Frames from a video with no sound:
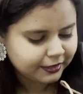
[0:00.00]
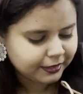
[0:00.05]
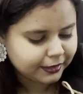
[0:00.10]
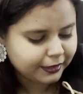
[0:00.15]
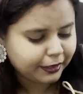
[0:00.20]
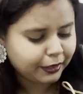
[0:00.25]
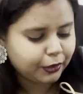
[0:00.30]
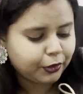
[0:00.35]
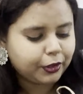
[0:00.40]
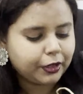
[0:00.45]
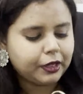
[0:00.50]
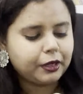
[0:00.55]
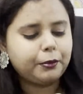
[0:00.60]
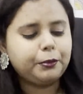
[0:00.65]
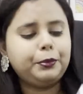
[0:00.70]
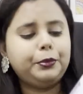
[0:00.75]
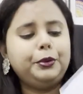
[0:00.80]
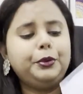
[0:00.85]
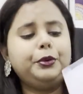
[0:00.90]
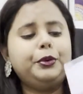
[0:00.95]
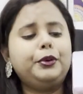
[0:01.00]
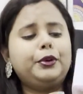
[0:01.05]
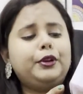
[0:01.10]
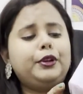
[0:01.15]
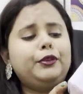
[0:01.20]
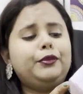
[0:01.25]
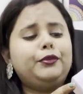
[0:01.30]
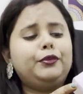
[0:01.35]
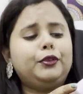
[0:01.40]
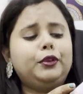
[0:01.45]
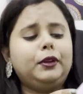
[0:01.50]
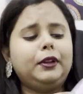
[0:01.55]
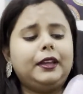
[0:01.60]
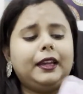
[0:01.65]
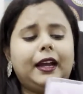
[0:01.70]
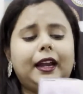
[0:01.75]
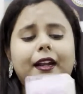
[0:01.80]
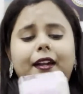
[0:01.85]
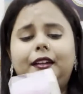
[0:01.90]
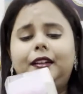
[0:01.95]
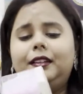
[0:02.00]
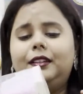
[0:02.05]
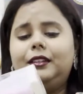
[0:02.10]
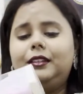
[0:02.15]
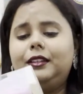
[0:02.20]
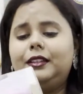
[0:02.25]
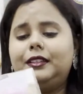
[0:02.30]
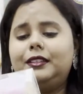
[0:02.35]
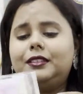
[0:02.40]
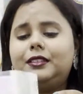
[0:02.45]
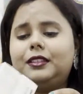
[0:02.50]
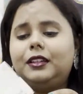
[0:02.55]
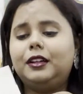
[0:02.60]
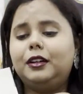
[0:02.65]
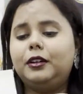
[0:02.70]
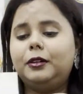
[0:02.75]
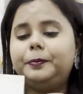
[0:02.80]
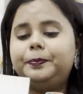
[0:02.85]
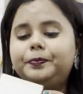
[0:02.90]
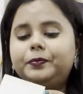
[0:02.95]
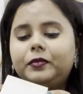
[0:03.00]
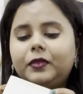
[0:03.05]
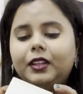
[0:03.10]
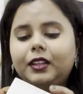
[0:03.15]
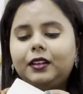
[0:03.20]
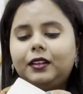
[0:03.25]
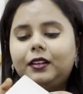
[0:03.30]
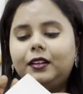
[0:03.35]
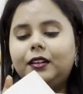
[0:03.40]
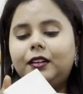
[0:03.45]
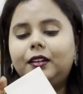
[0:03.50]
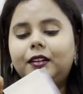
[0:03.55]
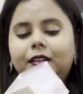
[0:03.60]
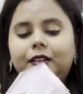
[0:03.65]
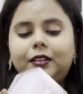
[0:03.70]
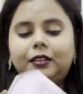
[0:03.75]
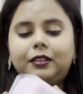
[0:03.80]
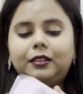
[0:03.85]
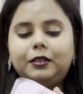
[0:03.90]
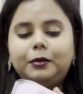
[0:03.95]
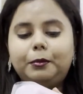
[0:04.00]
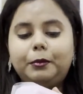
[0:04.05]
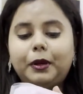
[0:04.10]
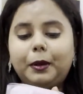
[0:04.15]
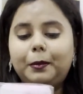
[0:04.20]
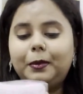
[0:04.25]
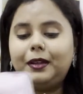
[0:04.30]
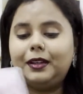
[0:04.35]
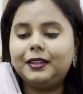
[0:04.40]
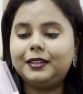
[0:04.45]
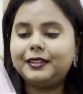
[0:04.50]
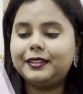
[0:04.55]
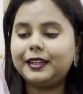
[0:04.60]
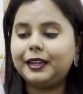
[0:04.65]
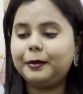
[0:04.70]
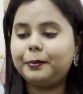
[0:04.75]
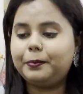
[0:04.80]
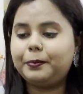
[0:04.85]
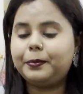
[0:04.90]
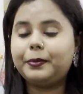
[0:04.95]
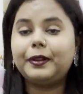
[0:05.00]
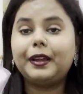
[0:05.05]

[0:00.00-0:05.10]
I got a beautiful candle. It's a bubble shaped